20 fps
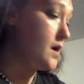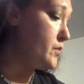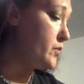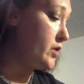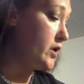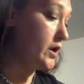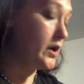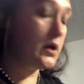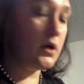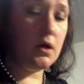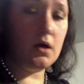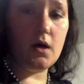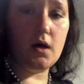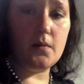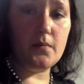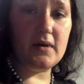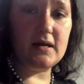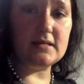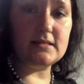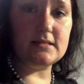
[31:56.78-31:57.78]
I'm going to
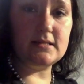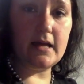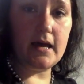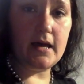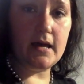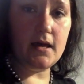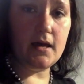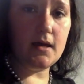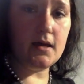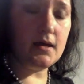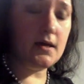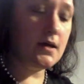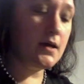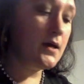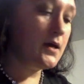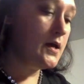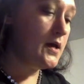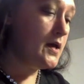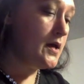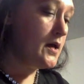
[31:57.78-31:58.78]
cut my steak,
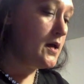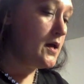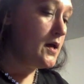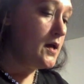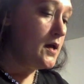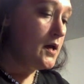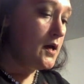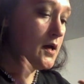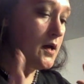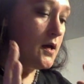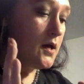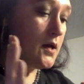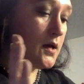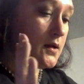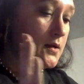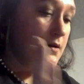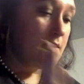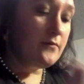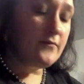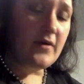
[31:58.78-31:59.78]

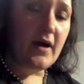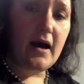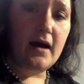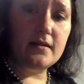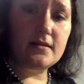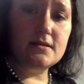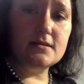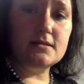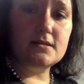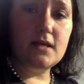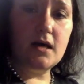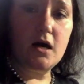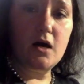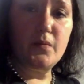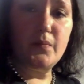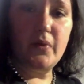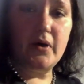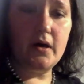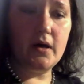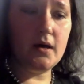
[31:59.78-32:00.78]
divide this
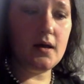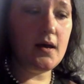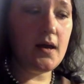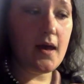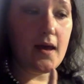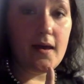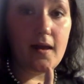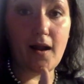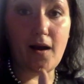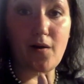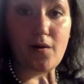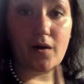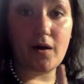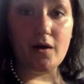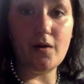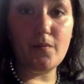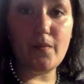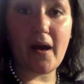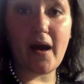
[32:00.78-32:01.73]
up, and I'll come